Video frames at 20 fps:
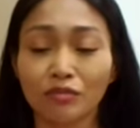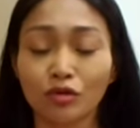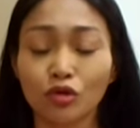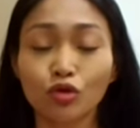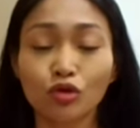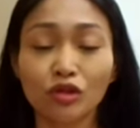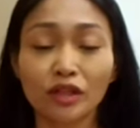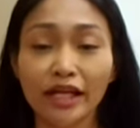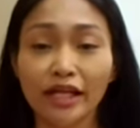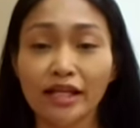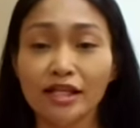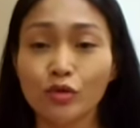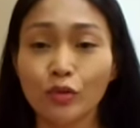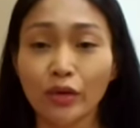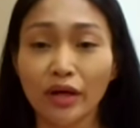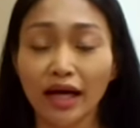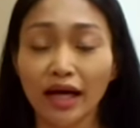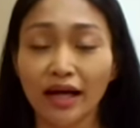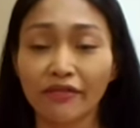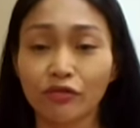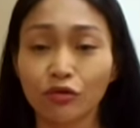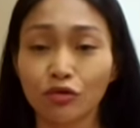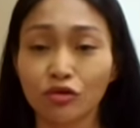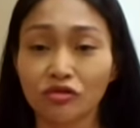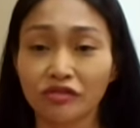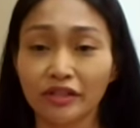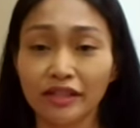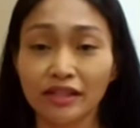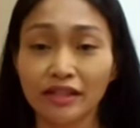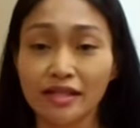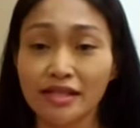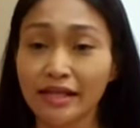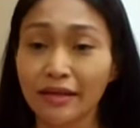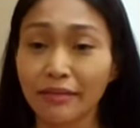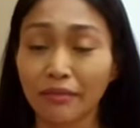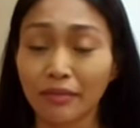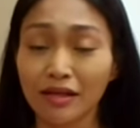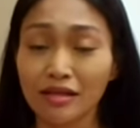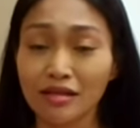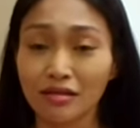2 days where I have to train the
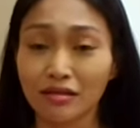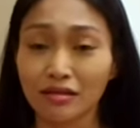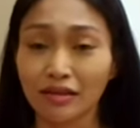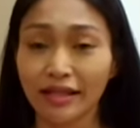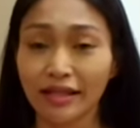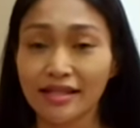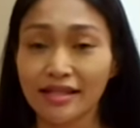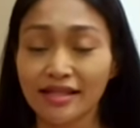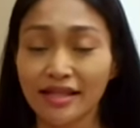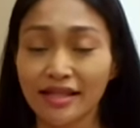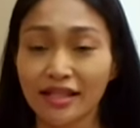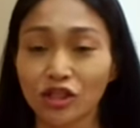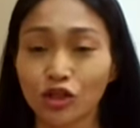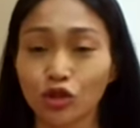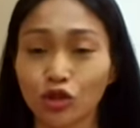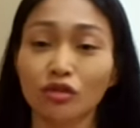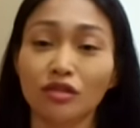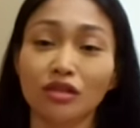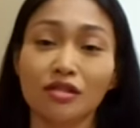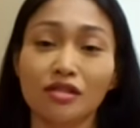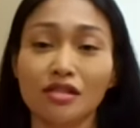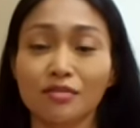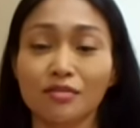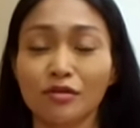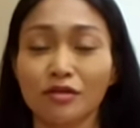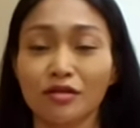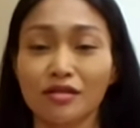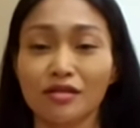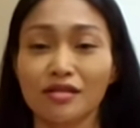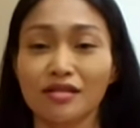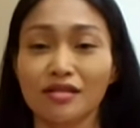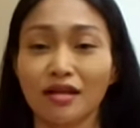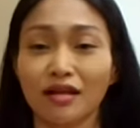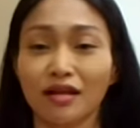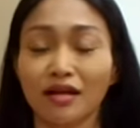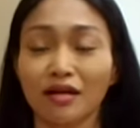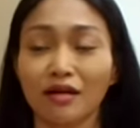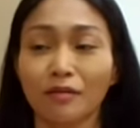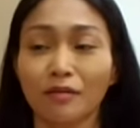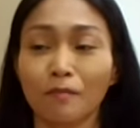same muscle, let's say shoulders, because
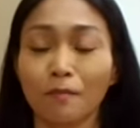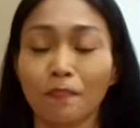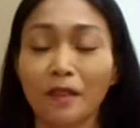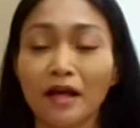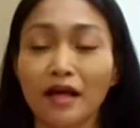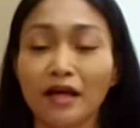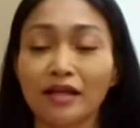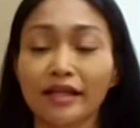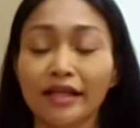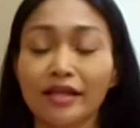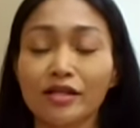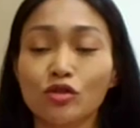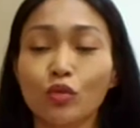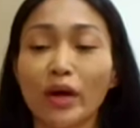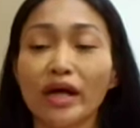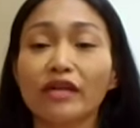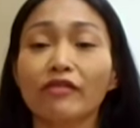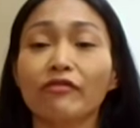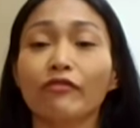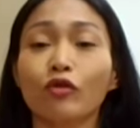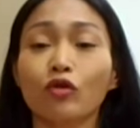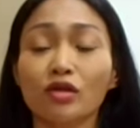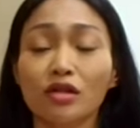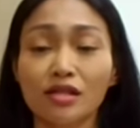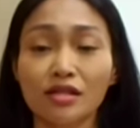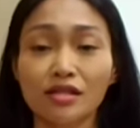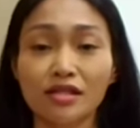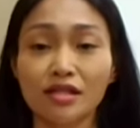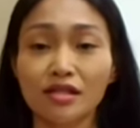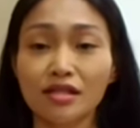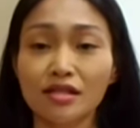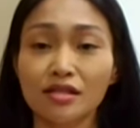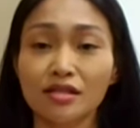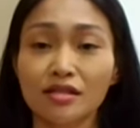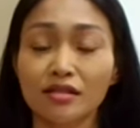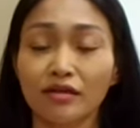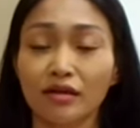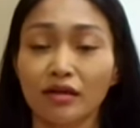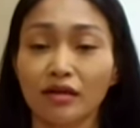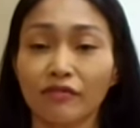that's where the focus
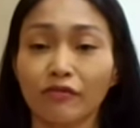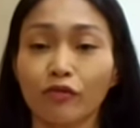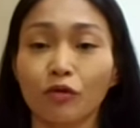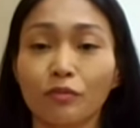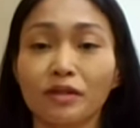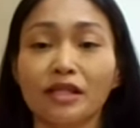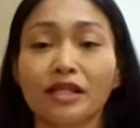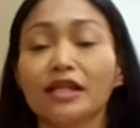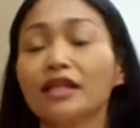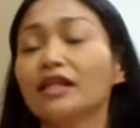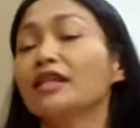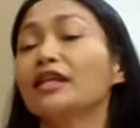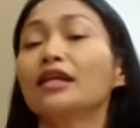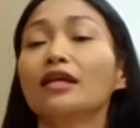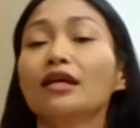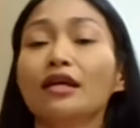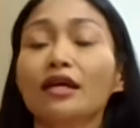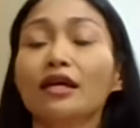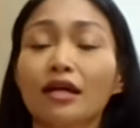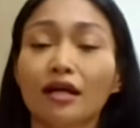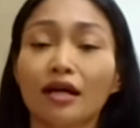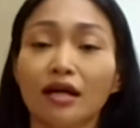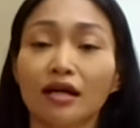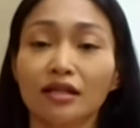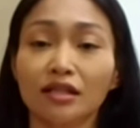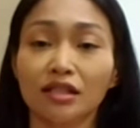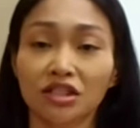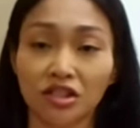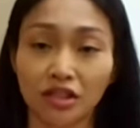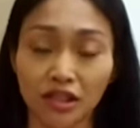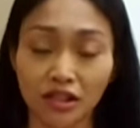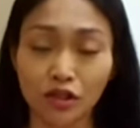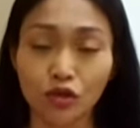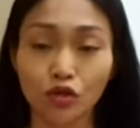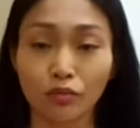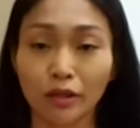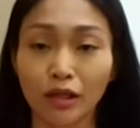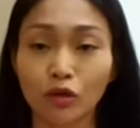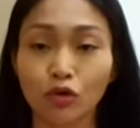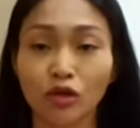is. For bikini, the judges
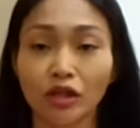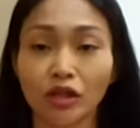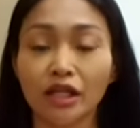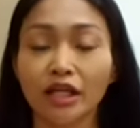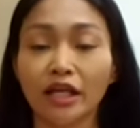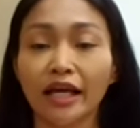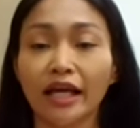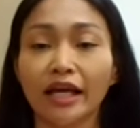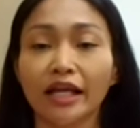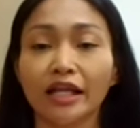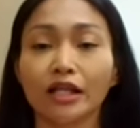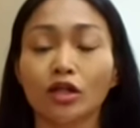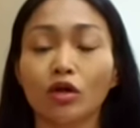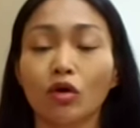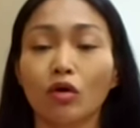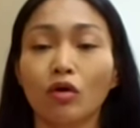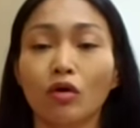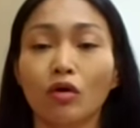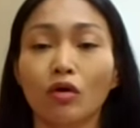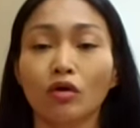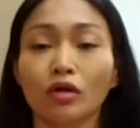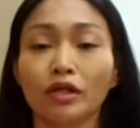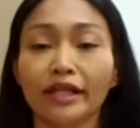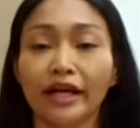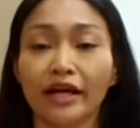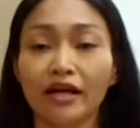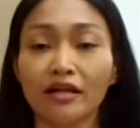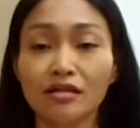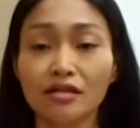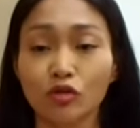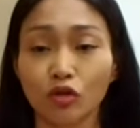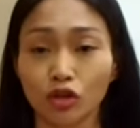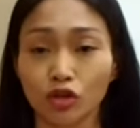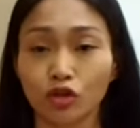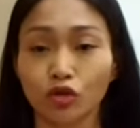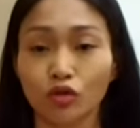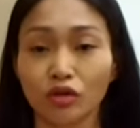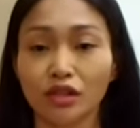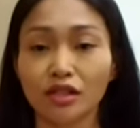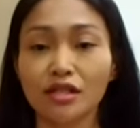will be looking at your delts, your
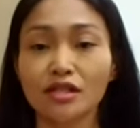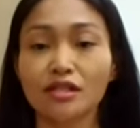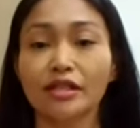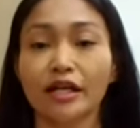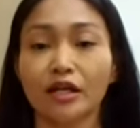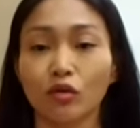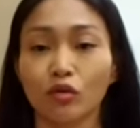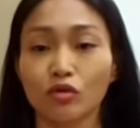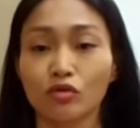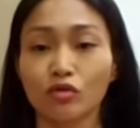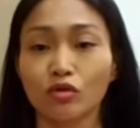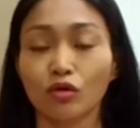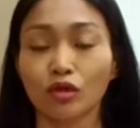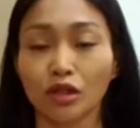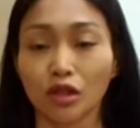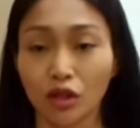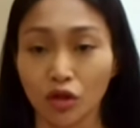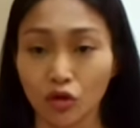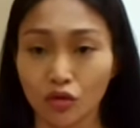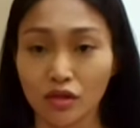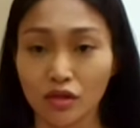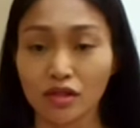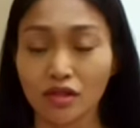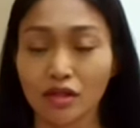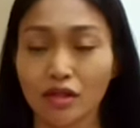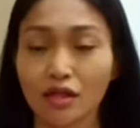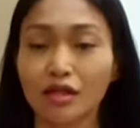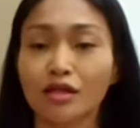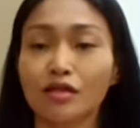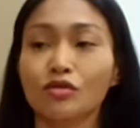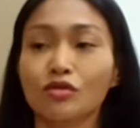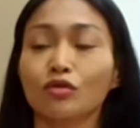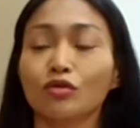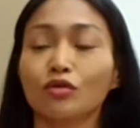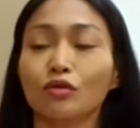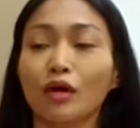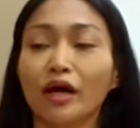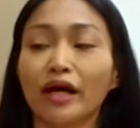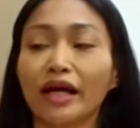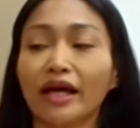shoulders, and also the glutes.
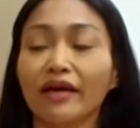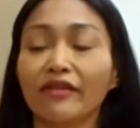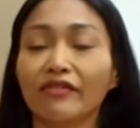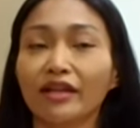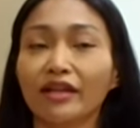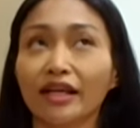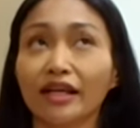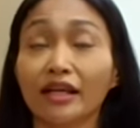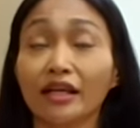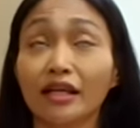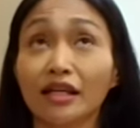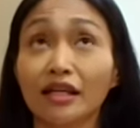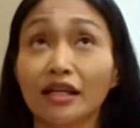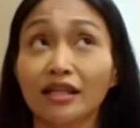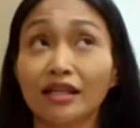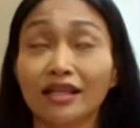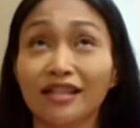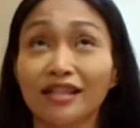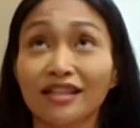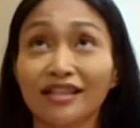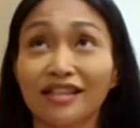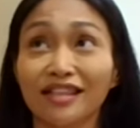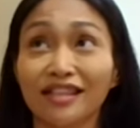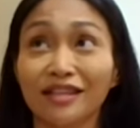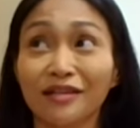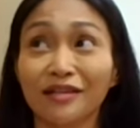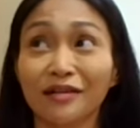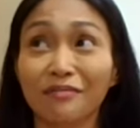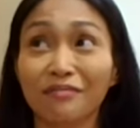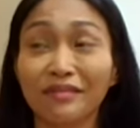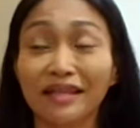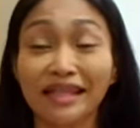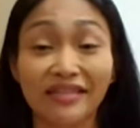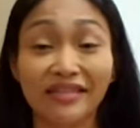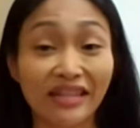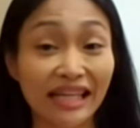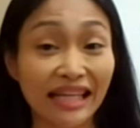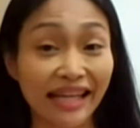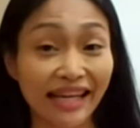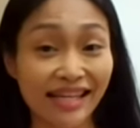So I have like
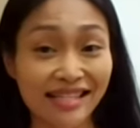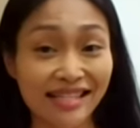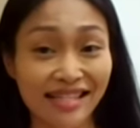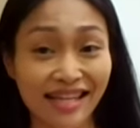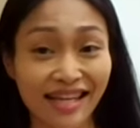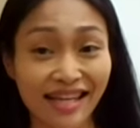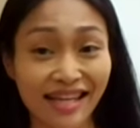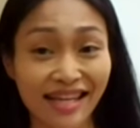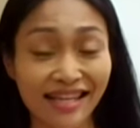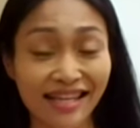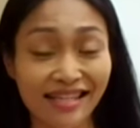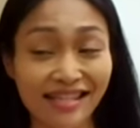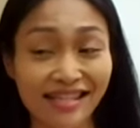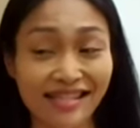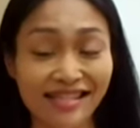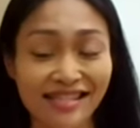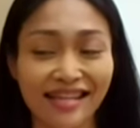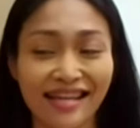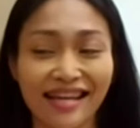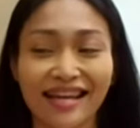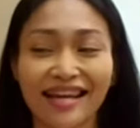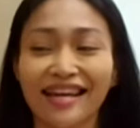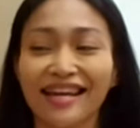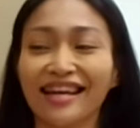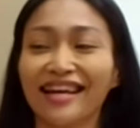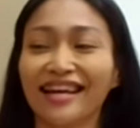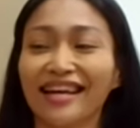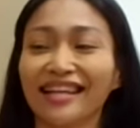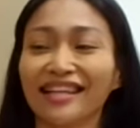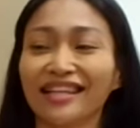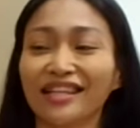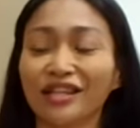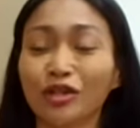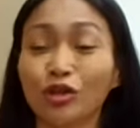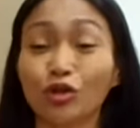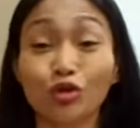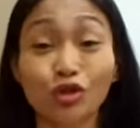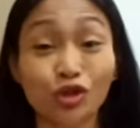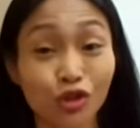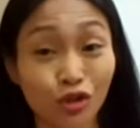3 legs days and
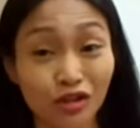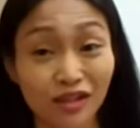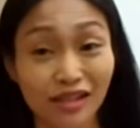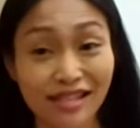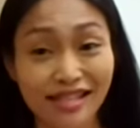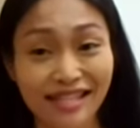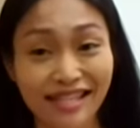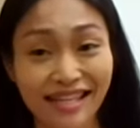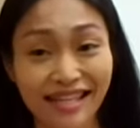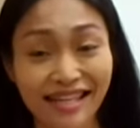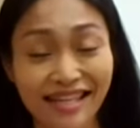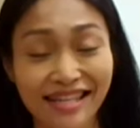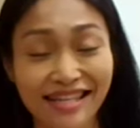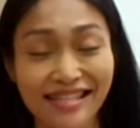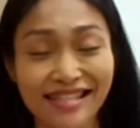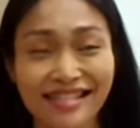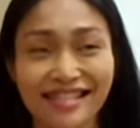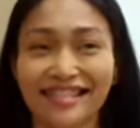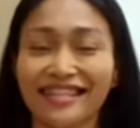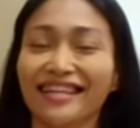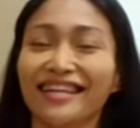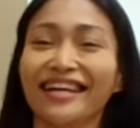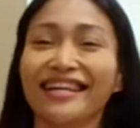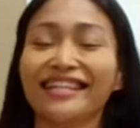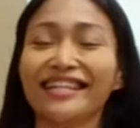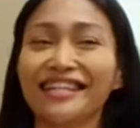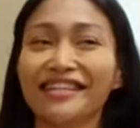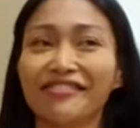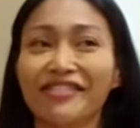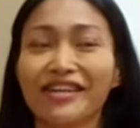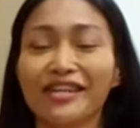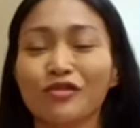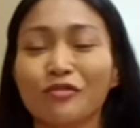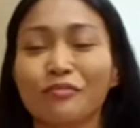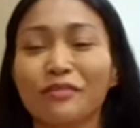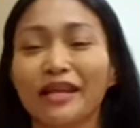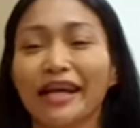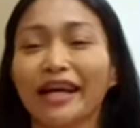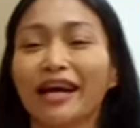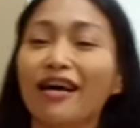2 shoulders days. Yeah, and then the rest will
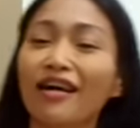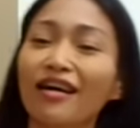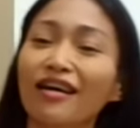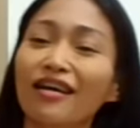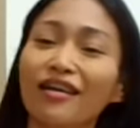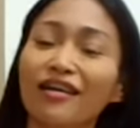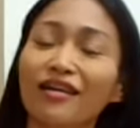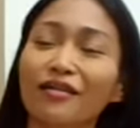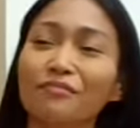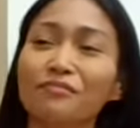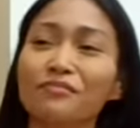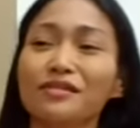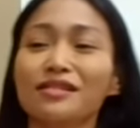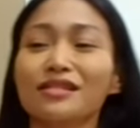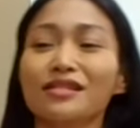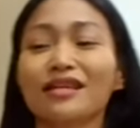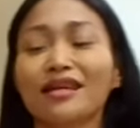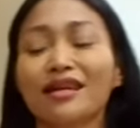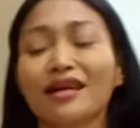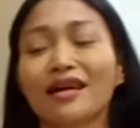be like arms.